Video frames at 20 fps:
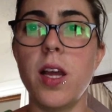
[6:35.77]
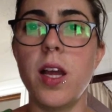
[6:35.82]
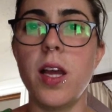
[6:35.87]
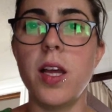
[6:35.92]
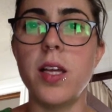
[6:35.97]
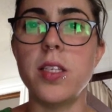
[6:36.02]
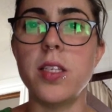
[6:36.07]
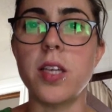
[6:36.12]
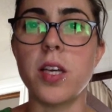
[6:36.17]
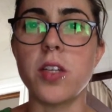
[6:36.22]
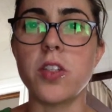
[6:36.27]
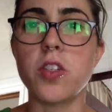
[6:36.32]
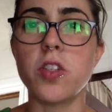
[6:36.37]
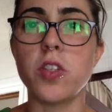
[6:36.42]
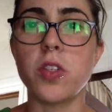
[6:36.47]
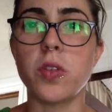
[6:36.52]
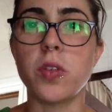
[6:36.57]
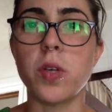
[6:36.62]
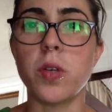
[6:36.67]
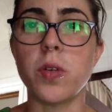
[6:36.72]
Industrial
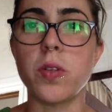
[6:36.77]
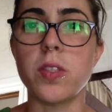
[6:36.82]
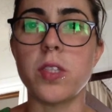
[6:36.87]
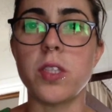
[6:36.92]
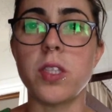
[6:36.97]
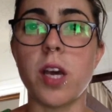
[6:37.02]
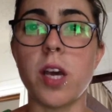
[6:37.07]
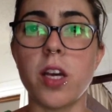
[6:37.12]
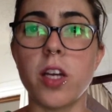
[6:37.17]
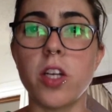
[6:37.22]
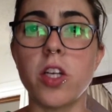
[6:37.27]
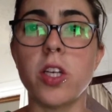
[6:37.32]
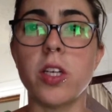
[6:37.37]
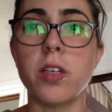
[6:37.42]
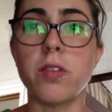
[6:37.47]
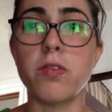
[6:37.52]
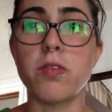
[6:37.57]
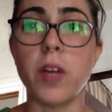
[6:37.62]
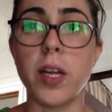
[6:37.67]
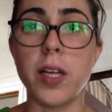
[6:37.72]
growth did not occur in
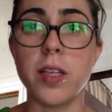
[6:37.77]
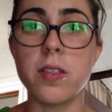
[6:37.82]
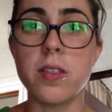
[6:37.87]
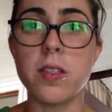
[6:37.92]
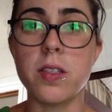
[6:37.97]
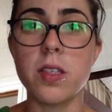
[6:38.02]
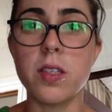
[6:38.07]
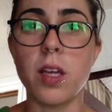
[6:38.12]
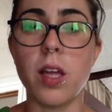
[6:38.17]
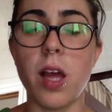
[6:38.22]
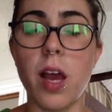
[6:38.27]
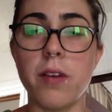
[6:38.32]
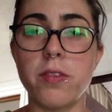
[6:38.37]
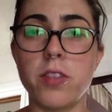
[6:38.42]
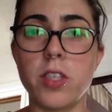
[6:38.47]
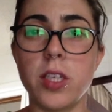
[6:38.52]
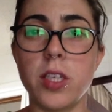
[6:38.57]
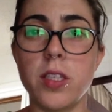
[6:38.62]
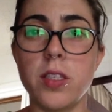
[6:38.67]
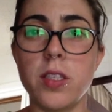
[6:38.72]
France until after
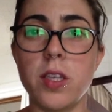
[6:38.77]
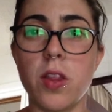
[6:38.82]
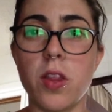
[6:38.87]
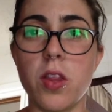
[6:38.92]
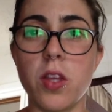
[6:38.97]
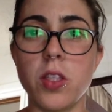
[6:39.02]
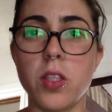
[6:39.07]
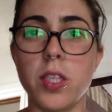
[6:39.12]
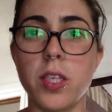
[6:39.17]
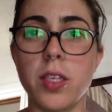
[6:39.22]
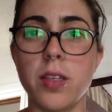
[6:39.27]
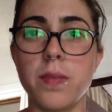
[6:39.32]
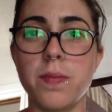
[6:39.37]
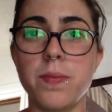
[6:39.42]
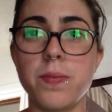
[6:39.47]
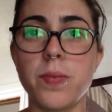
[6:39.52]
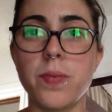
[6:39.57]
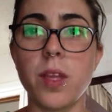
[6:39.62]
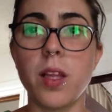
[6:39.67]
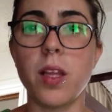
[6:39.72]
1830.
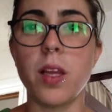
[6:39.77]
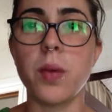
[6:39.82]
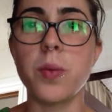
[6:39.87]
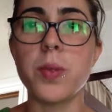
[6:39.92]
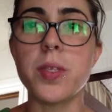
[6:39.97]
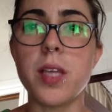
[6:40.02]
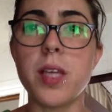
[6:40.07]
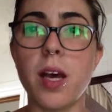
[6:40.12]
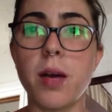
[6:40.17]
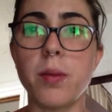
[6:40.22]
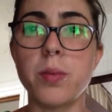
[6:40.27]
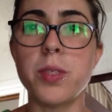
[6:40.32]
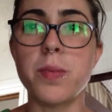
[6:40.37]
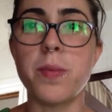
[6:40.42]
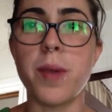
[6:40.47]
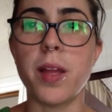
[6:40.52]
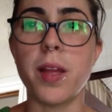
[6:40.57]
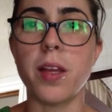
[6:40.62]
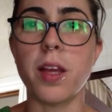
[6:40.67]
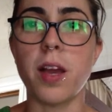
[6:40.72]
It was helped by
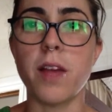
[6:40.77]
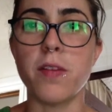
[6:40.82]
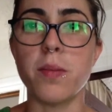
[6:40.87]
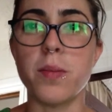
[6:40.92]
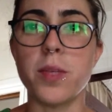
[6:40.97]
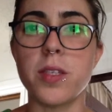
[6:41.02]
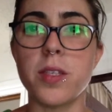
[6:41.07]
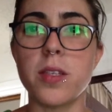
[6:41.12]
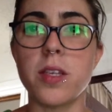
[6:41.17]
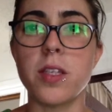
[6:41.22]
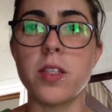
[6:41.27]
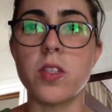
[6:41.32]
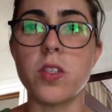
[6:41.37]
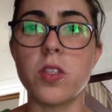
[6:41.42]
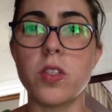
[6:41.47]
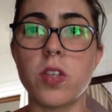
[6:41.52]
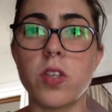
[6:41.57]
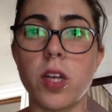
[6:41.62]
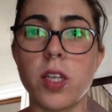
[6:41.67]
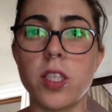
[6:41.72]
the government's
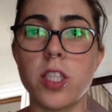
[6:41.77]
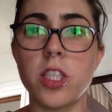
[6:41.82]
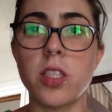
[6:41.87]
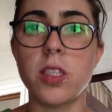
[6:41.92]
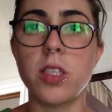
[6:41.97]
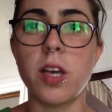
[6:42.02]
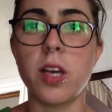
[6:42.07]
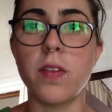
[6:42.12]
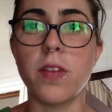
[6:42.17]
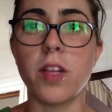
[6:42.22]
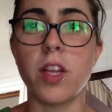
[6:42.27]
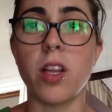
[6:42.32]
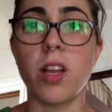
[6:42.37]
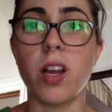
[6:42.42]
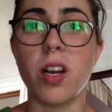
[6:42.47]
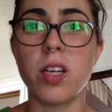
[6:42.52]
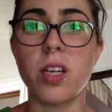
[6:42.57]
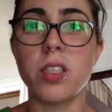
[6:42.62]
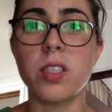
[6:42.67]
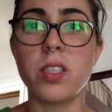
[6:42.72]
construction of a
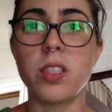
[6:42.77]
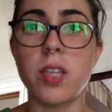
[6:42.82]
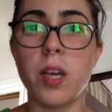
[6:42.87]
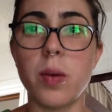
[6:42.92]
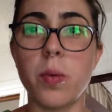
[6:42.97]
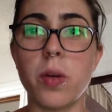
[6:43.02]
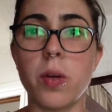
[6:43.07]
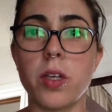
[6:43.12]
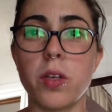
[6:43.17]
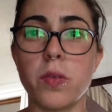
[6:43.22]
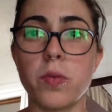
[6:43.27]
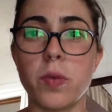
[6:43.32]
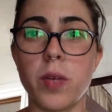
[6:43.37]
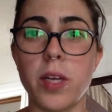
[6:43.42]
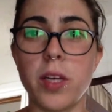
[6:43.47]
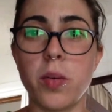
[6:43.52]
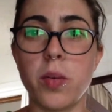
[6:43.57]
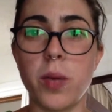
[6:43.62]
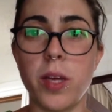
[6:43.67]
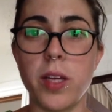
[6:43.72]
large network of
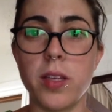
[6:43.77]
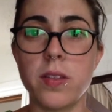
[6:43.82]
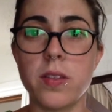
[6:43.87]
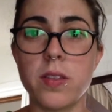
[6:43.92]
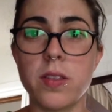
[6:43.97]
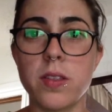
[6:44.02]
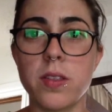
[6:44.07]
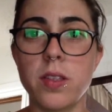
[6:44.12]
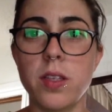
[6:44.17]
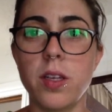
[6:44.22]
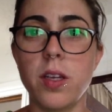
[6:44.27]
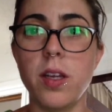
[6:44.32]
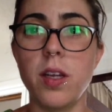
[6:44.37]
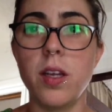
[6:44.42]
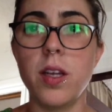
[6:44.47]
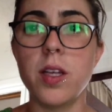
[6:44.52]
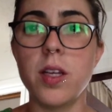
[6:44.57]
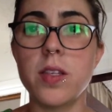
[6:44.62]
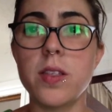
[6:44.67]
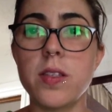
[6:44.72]
railways.
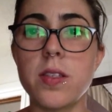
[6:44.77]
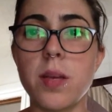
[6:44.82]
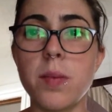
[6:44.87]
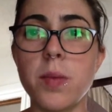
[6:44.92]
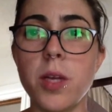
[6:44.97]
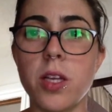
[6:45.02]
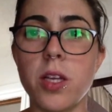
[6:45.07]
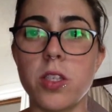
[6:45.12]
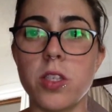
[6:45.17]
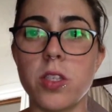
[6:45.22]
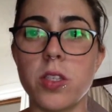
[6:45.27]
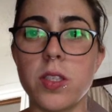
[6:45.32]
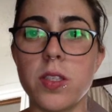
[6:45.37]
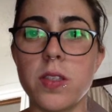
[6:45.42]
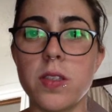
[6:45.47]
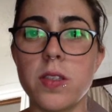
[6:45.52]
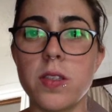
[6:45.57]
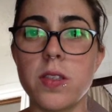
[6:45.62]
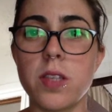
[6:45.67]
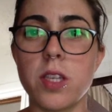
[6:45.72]
Some countries,
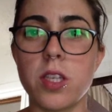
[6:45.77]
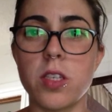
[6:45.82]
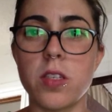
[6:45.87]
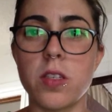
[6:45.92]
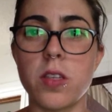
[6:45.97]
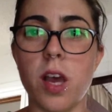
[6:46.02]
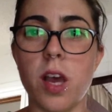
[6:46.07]
such as